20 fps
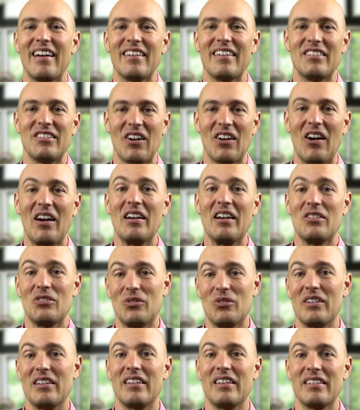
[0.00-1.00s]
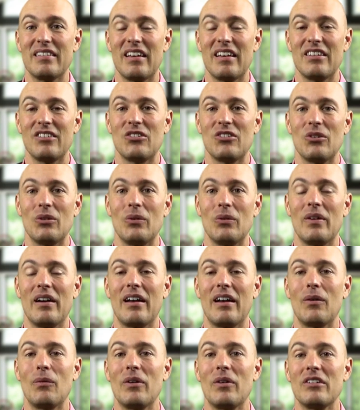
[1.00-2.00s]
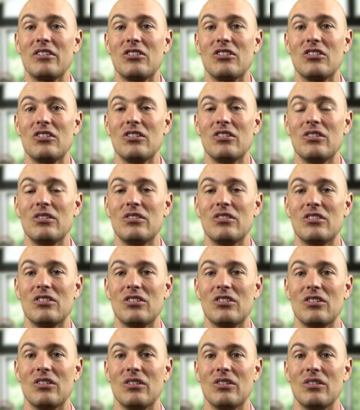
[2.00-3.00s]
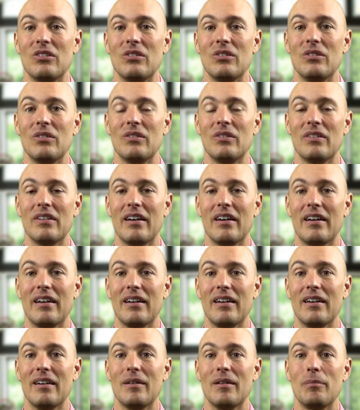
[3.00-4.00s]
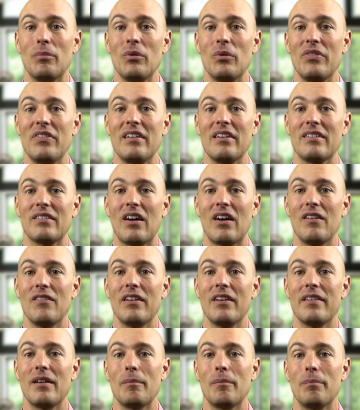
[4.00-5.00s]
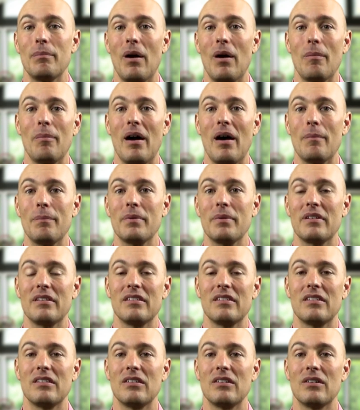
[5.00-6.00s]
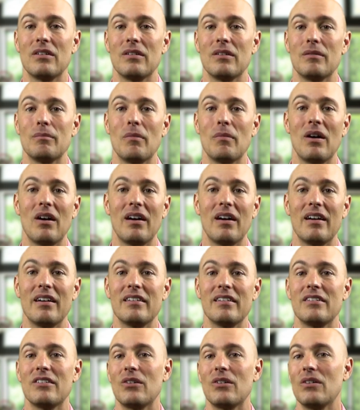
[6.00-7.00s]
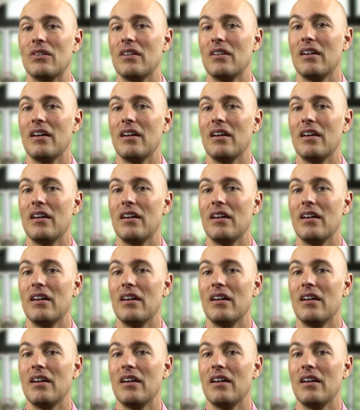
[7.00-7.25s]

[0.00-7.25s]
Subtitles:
diet is really essential, and I want you to put things over that pop up into your mind or